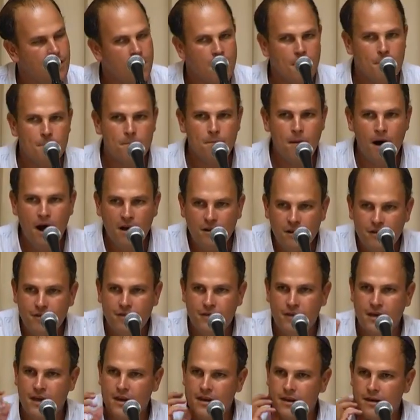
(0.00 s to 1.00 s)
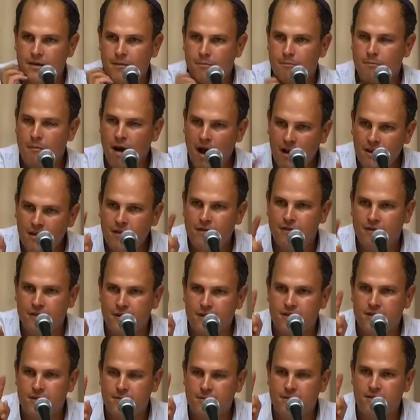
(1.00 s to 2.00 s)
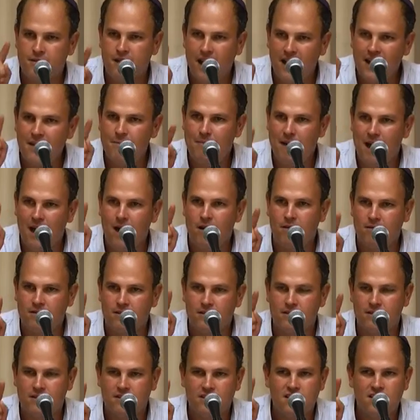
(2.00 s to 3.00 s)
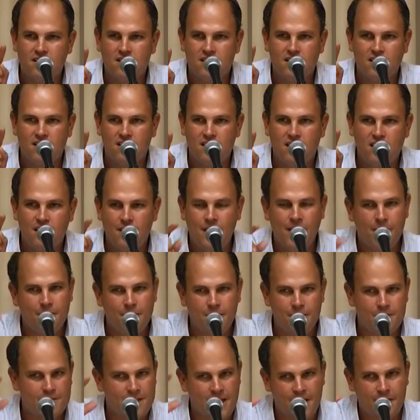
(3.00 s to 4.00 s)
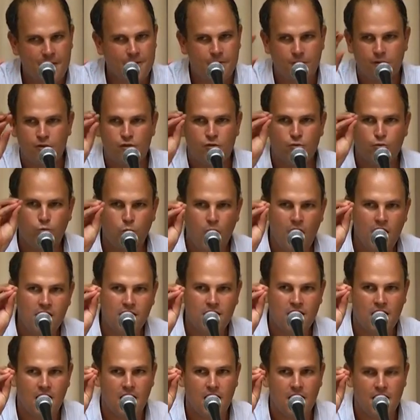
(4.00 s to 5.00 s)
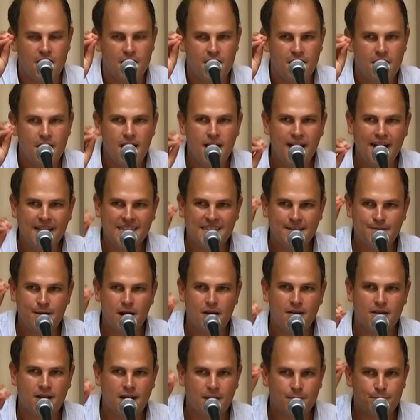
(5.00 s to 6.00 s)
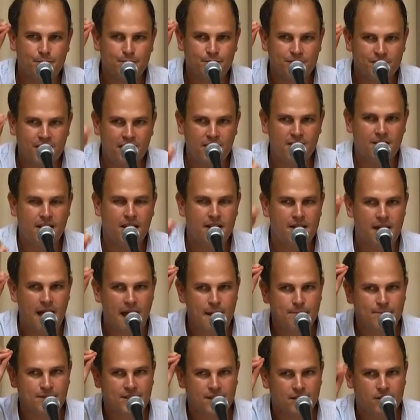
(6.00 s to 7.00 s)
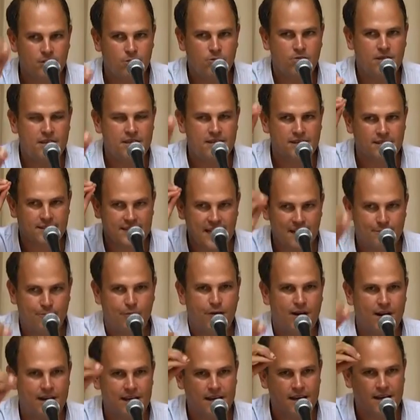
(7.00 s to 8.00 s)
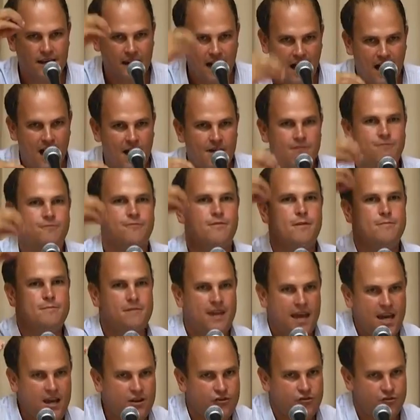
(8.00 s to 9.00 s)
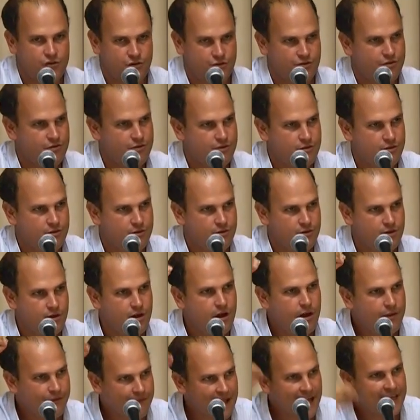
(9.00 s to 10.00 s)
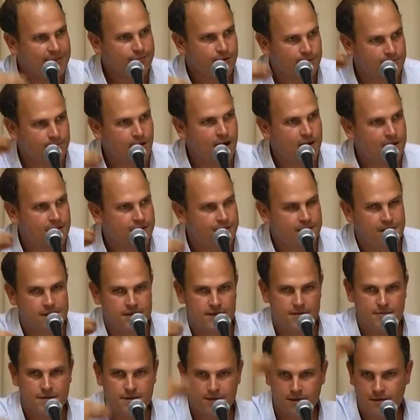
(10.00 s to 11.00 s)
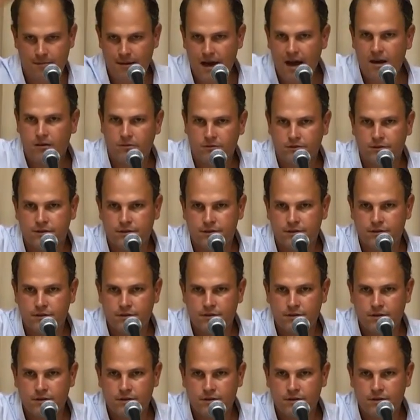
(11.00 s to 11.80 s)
Monotheism is not about that saying that there's one God. It's about completely and absolutely separating God from nature. That's what monotheism is about.